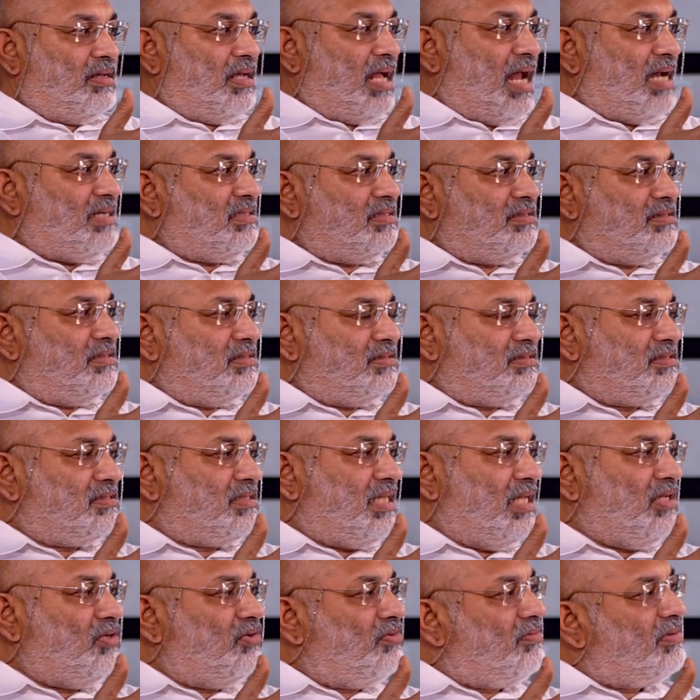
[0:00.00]
and
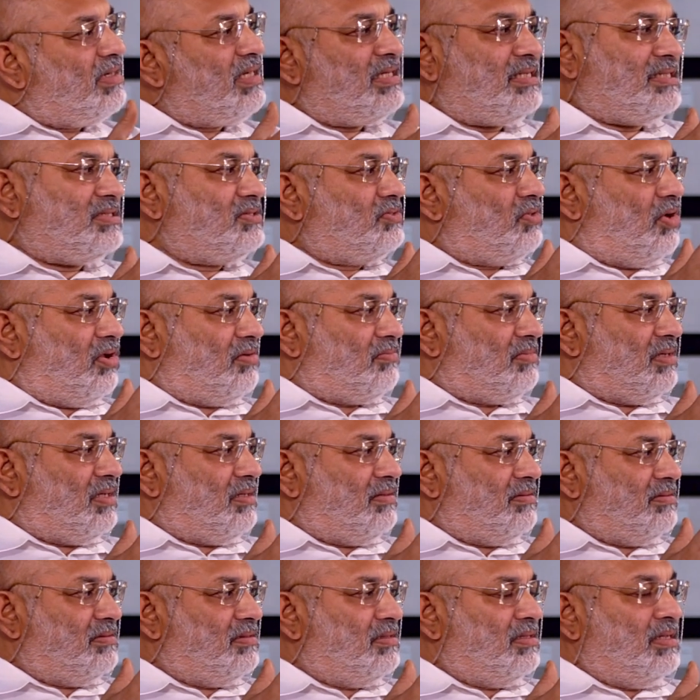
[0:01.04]
skin over it is normal.
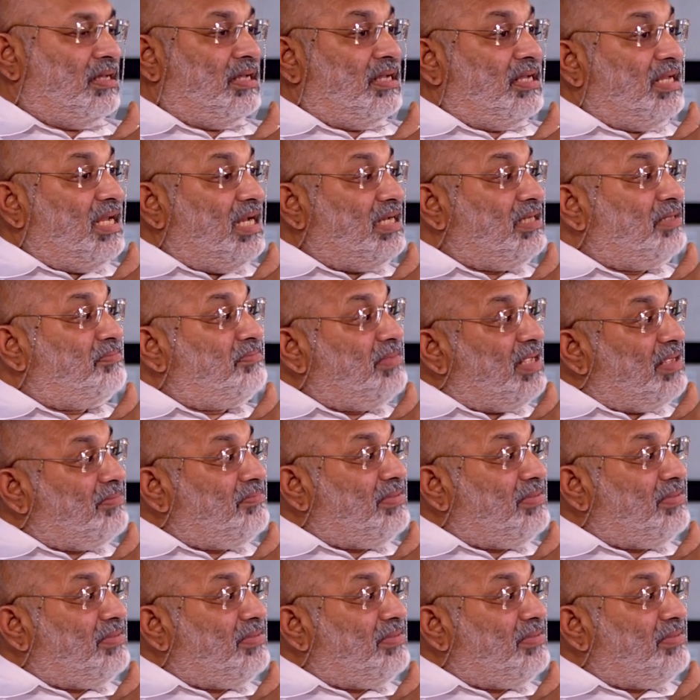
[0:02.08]
It may